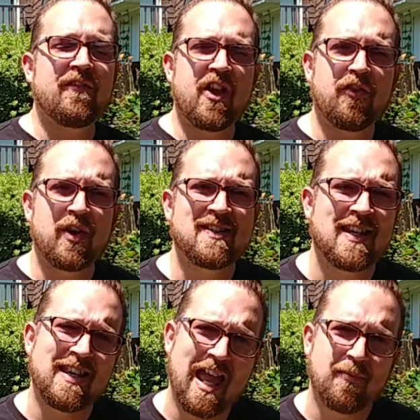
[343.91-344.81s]
of the other
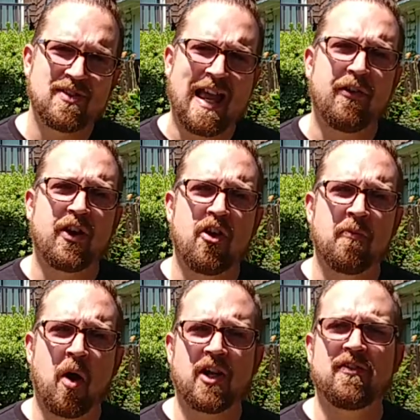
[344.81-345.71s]
instant cameras out there on
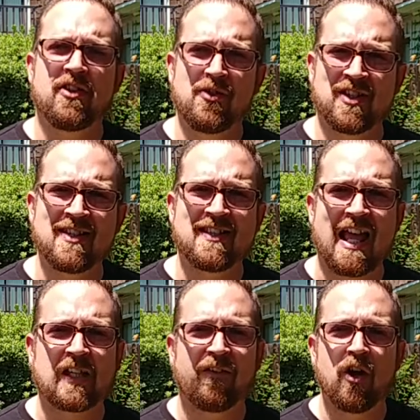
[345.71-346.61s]
the market that use
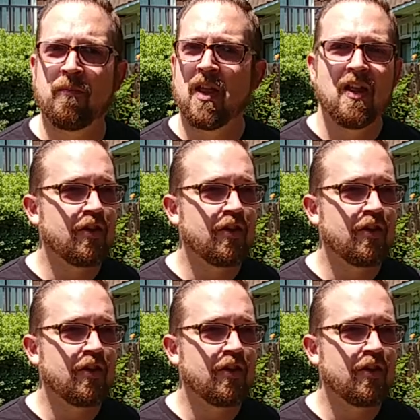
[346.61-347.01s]
Instax film